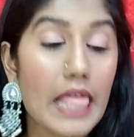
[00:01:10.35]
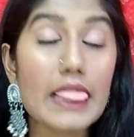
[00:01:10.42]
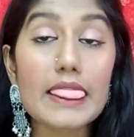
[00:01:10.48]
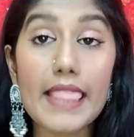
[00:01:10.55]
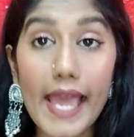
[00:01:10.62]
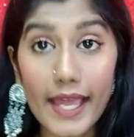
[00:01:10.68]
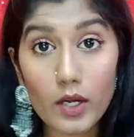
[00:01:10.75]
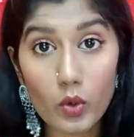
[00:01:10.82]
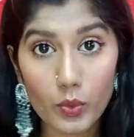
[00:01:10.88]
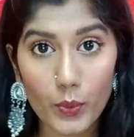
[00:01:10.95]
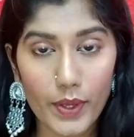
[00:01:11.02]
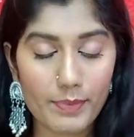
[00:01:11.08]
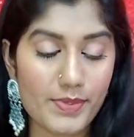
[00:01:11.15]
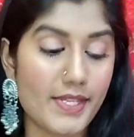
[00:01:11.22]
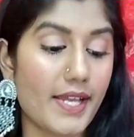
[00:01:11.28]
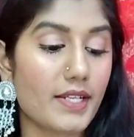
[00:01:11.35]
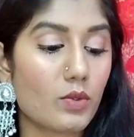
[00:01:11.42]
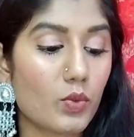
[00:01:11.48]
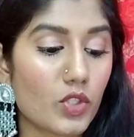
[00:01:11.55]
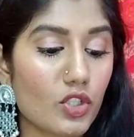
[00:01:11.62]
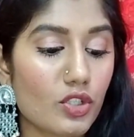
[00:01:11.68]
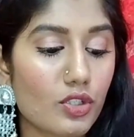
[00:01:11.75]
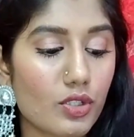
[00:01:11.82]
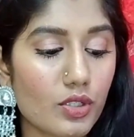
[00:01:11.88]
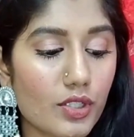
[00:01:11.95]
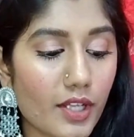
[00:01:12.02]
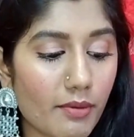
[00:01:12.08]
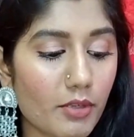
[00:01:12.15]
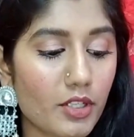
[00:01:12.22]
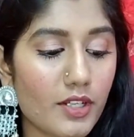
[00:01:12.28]
their own website, which is
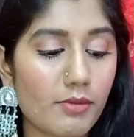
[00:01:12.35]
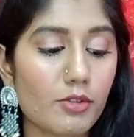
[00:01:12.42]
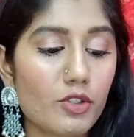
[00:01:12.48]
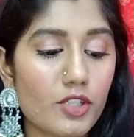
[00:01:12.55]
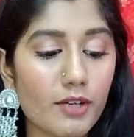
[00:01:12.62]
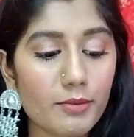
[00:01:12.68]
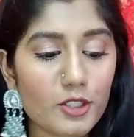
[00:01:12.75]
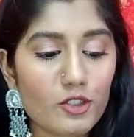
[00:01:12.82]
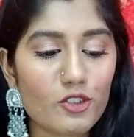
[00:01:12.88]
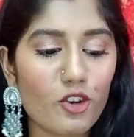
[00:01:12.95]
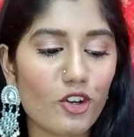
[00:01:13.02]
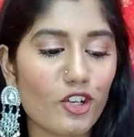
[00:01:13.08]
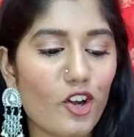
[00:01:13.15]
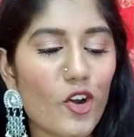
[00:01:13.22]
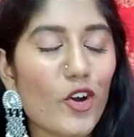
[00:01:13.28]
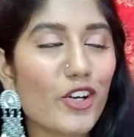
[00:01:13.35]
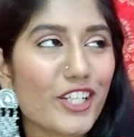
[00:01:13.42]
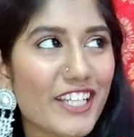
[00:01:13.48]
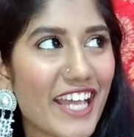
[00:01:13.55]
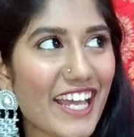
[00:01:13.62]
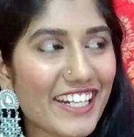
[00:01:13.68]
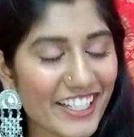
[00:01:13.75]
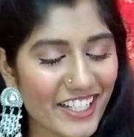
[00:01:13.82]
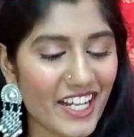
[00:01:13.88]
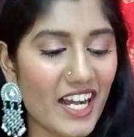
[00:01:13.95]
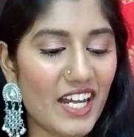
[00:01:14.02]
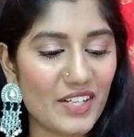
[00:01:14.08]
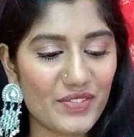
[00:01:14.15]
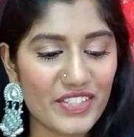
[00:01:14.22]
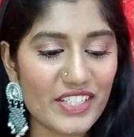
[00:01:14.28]

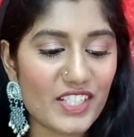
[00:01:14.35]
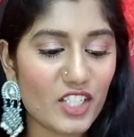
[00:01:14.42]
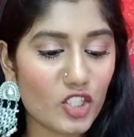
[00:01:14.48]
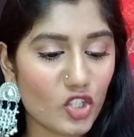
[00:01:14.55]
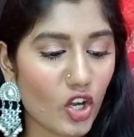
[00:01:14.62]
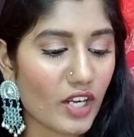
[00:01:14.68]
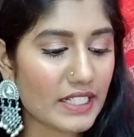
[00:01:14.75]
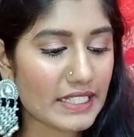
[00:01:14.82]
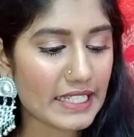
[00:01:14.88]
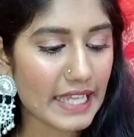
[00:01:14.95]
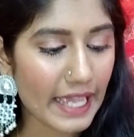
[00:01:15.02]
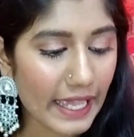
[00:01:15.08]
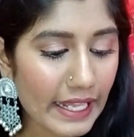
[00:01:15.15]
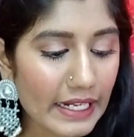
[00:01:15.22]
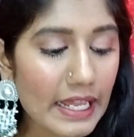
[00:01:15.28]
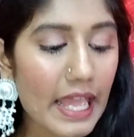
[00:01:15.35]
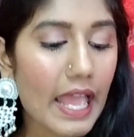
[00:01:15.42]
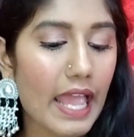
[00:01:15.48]
www.organicharvest.in,